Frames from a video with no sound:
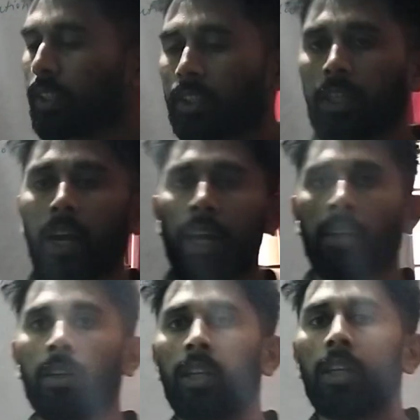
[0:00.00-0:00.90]
That's
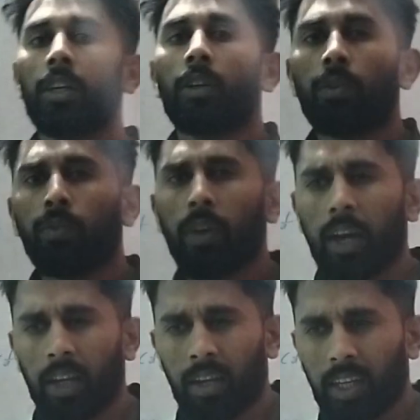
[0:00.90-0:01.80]
I
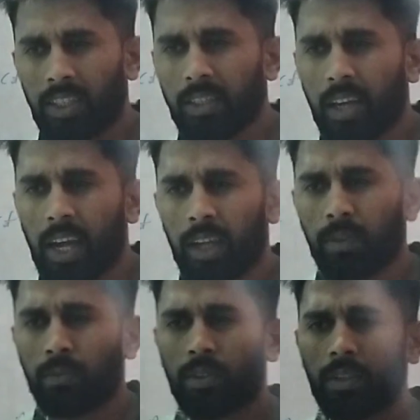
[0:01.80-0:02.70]

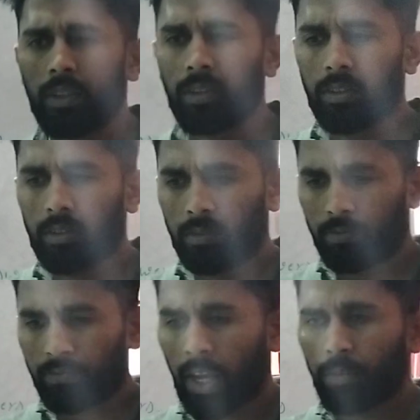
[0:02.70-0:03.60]
have
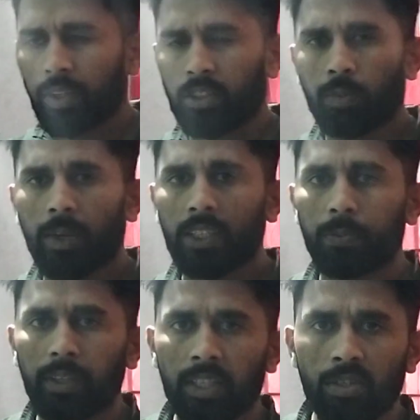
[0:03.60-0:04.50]
5 years of
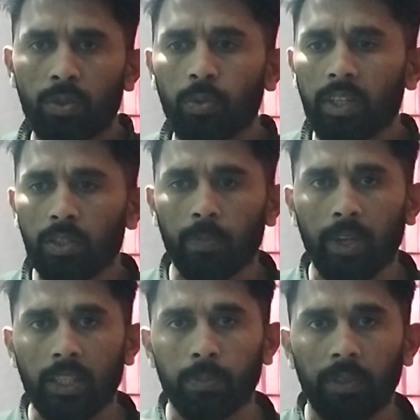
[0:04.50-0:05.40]
experience, 2 years of
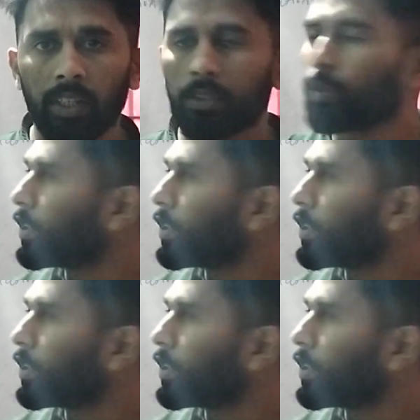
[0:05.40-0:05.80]
experience.